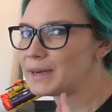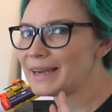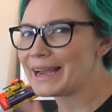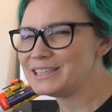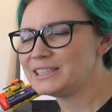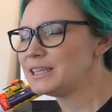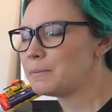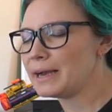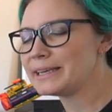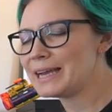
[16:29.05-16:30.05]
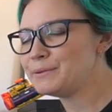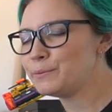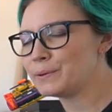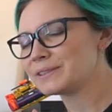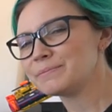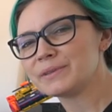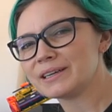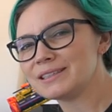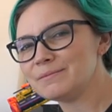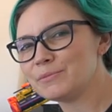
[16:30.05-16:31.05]
My HDMI cable wasn't
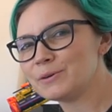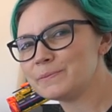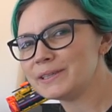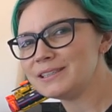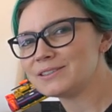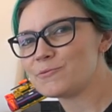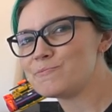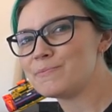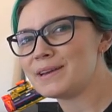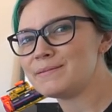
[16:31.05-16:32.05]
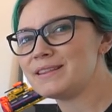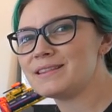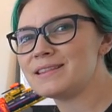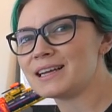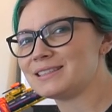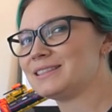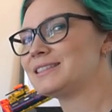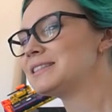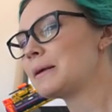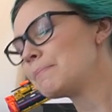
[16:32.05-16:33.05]
plugged in properly, so maybe
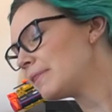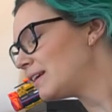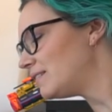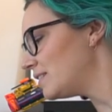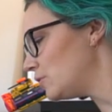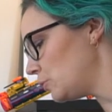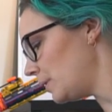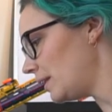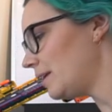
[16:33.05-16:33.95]
that's something to do with